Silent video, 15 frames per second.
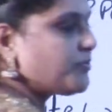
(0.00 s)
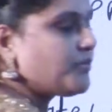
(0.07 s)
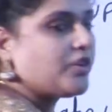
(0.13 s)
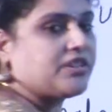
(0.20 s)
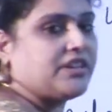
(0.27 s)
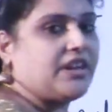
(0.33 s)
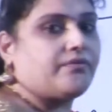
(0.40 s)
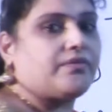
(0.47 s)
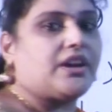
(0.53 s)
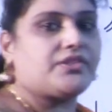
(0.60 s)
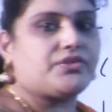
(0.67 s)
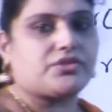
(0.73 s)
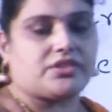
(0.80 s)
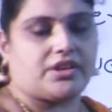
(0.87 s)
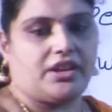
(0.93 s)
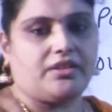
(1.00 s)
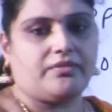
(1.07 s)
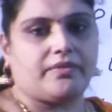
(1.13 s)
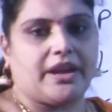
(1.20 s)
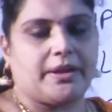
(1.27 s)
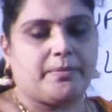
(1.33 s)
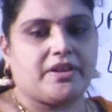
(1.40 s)
more than one string.
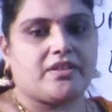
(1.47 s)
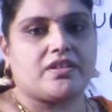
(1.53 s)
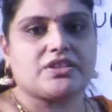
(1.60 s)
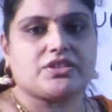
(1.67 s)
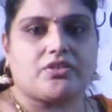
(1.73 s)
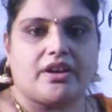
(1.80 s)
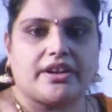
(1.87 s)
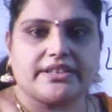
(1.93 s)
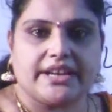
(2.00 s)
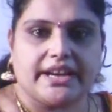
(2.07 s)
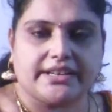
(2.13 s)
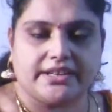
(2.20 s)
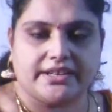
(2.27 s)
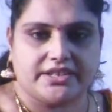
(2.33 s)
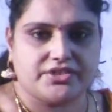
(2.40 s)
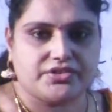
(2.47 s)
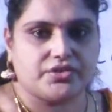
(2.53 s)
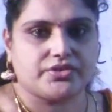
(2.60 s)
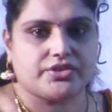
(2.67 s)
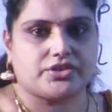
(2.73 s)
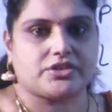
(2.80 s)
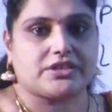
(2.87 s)
Why? Because concatenate is
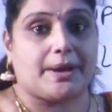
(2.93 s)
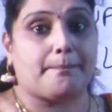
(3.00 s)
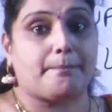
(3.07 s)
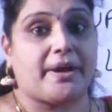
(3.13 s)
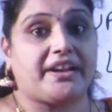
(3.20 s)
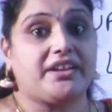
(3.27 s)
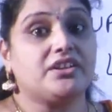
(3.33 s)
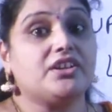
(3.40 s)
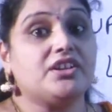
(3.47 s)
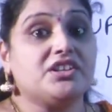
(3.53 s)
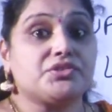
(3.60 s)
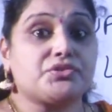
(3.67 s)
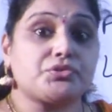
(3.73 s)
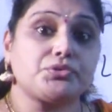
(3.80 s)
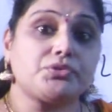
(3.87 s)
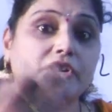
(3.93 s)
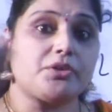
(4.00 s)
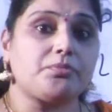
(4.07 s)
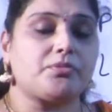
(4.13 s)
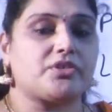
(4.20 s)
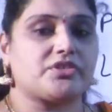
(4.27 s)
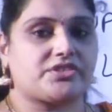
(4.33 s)
used to combine two
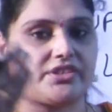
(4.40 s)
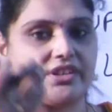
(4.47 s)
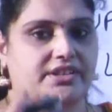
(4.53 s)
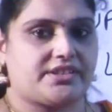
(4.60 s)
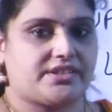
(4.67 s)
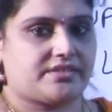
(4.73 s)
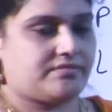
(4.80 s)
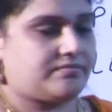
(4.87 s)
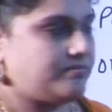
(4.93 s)
or more strings.